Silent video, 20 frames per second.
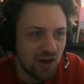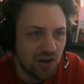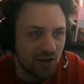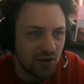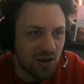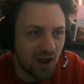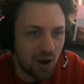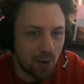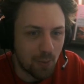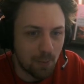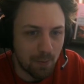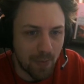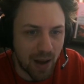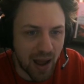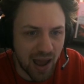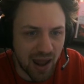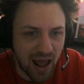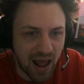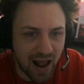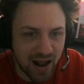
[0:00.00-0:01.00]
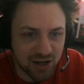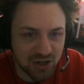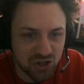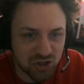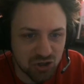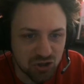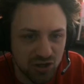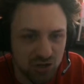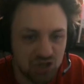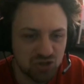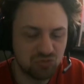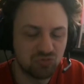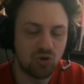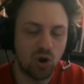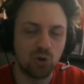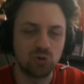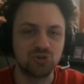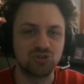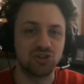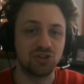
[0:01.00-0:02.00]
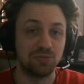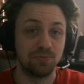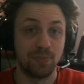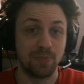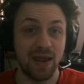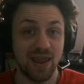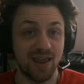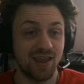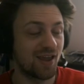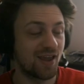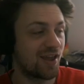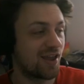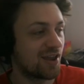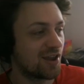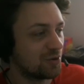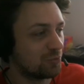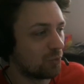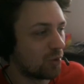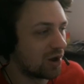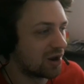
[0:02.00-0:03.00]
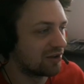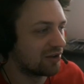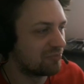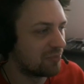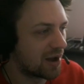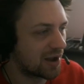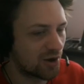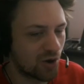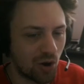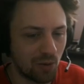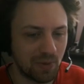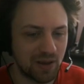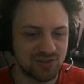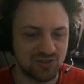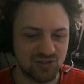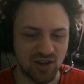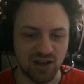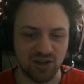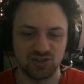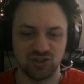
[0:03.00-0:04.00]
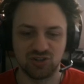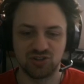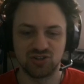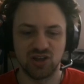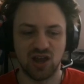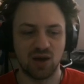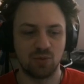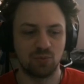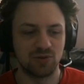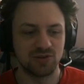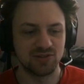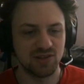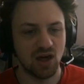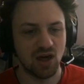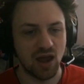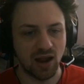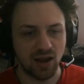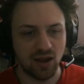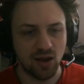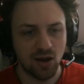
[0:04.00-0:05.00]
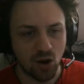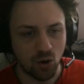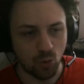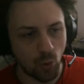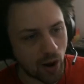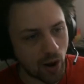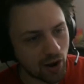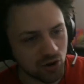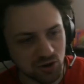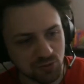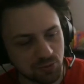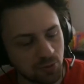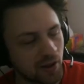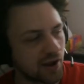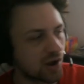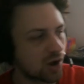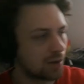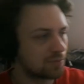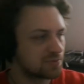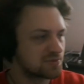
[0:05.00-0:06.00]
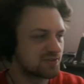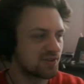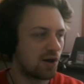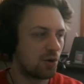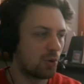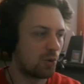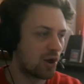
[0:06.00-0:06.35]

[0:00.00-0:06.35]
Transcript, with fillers: Now, Matt actually just roasted me in one of my comment sections and was like, why aren't you playing Upstart?